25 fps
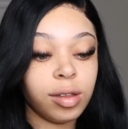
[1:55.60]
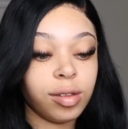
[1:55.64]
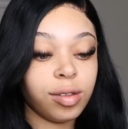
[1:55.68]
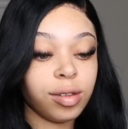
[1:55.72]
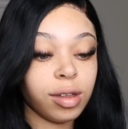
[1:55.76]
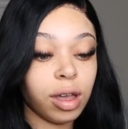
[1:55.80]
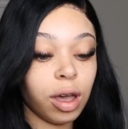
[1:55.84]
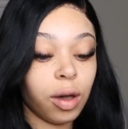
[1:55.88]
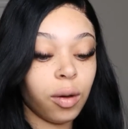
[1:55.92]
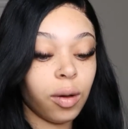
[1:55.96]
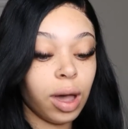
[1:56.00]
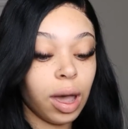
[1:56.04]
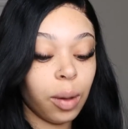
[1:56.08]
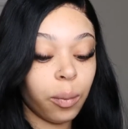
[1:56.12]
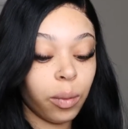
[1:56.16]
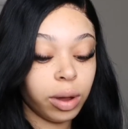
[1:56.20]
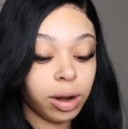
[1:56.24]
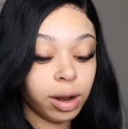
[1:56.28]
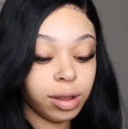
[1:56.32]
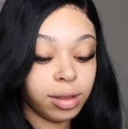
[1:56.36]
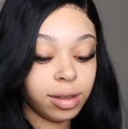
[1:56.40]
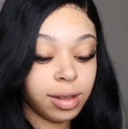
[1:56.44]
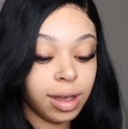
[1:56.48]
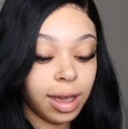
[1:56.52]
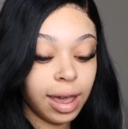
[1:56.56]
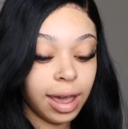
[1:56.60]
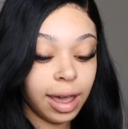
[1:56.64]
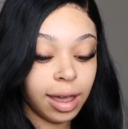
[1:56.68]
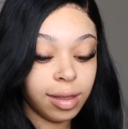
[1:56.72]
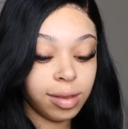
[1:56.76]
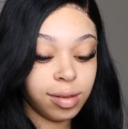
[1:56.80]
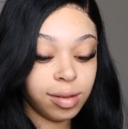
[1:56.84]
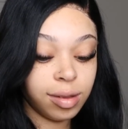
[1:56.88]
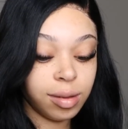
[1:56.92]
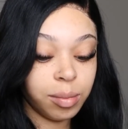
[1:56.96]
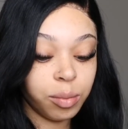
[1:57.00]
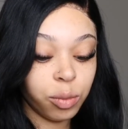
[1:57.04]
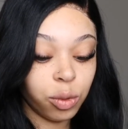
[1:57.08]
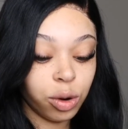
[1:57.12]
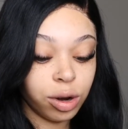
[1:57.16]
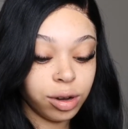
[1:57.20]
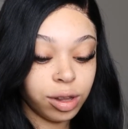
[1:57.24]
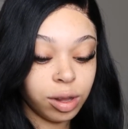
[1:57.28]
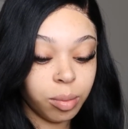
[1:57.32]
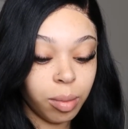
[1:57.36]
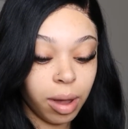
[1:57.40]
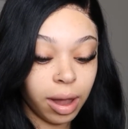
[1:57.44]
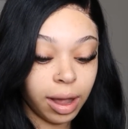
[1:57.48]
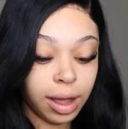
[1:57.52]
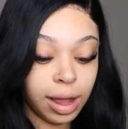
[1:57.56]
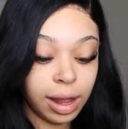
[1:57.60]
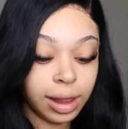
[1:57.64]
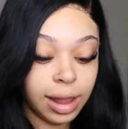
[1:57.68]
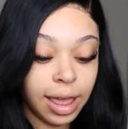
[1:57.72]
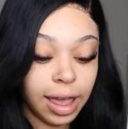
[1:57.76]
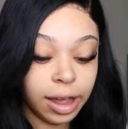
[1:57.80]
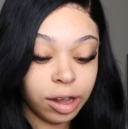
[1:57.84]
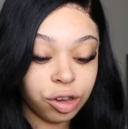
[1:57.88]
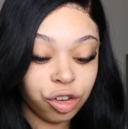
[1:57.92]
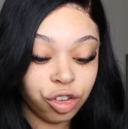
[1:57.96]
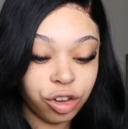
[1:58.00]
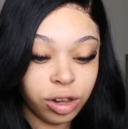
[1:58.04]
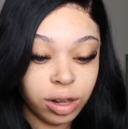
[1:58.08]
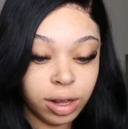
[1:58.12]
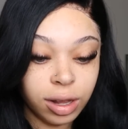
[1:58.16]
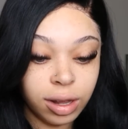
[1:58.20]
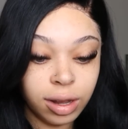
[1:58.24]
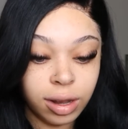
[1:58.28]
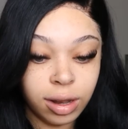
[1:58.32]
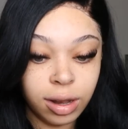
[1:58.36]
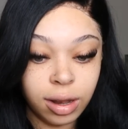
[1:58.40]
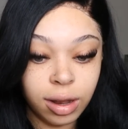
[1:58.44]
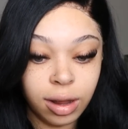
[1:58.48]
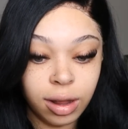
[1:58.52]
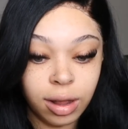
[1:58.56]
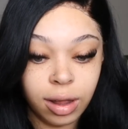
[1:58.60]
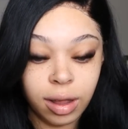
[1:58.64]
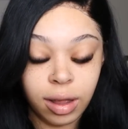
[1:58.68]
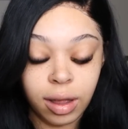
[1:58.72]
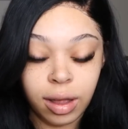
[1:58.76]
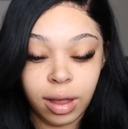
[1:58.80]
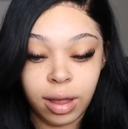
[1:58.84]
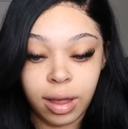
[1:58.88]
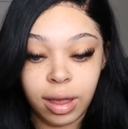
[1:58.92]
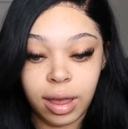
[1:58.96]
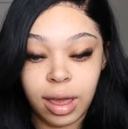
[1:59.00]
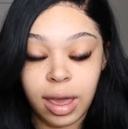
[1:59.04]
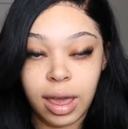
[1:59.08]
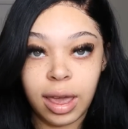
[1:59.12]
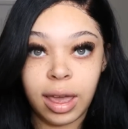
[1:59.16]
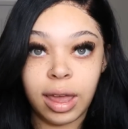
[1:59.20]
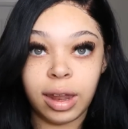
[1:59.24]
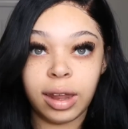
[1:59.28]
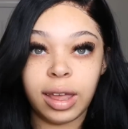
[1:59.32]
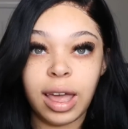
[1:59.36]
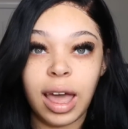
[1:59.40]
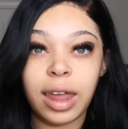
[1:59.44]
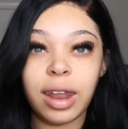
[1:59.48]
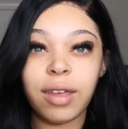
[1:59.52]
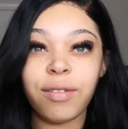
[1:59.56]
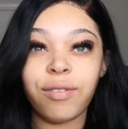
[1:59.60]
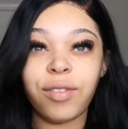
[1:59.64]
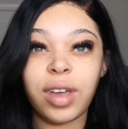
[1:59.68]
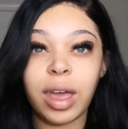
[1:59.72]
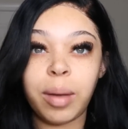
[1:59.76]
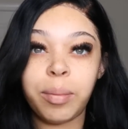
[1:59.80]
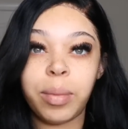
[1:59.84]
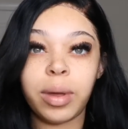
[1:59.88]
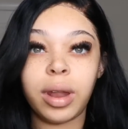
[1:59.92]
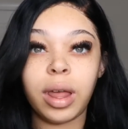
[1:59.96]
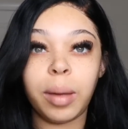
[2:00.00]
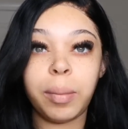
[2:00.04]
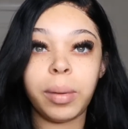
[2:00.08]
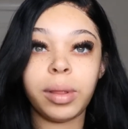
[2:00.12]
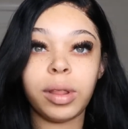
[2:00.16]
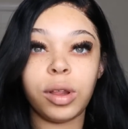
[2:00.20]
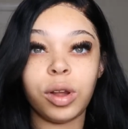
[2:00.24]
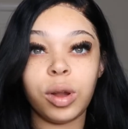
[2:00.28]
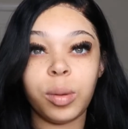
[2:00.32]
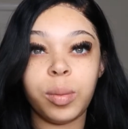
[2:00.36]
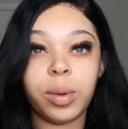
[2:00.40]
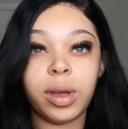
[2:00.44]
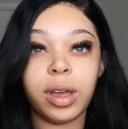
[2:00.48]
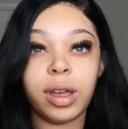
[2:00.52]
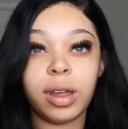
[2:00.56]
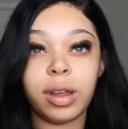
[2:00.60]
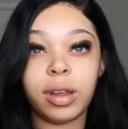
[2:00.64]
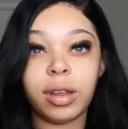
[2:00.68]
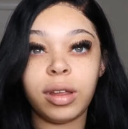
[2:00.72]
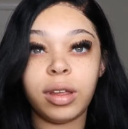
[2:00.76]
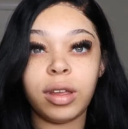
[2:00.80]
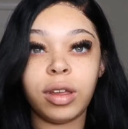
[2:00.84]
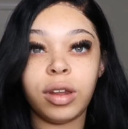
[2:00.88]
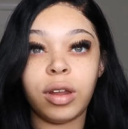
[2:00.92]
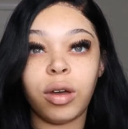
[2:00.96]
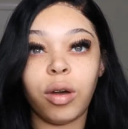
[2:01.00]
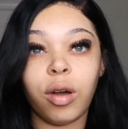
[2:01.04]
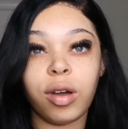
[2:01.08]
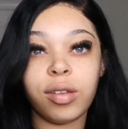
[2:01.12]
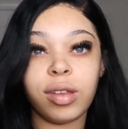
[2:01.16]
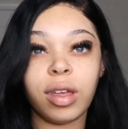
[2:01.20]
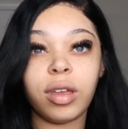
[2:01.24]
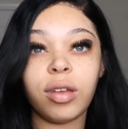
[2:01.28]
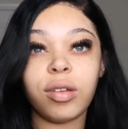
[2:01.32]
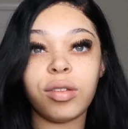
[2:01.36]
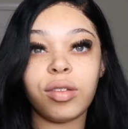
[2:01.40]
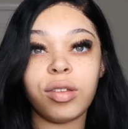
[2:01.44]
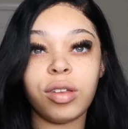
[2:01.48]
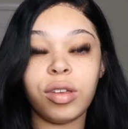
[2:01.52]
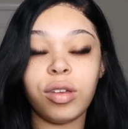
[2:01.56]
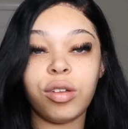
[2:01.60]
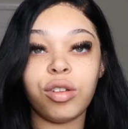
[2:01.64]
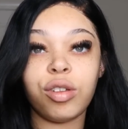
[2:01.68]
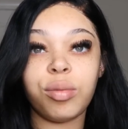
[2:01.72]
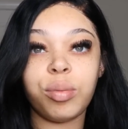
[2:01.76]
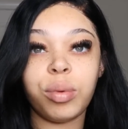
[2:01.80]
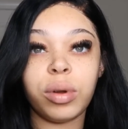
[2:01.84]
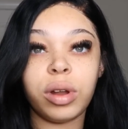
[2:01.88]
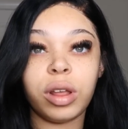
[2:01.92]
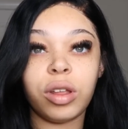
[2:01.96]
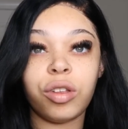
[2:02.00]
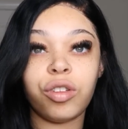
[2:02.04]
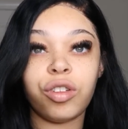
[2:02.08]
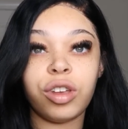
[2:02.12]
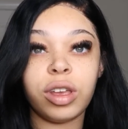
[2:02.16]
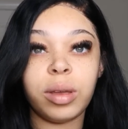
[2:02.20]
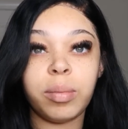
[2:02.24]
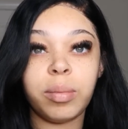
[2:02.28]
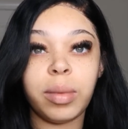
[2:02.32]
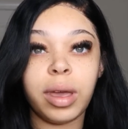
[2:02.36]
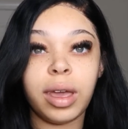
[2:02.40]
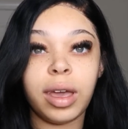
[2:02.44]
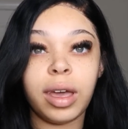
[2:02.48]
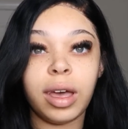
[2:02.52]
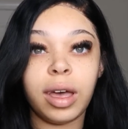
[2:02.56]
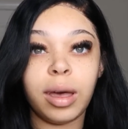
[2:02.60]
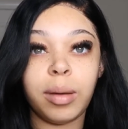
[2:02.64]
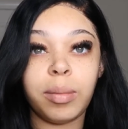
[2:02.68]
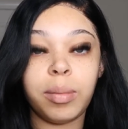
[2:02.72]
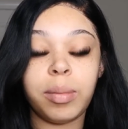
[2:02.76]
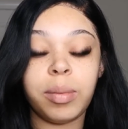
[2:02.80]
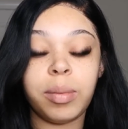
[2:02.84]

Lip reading: So I wanted to add some more to my collection and kind of vamp it up a little bit, you know, because I used to use pretty cheap makeup.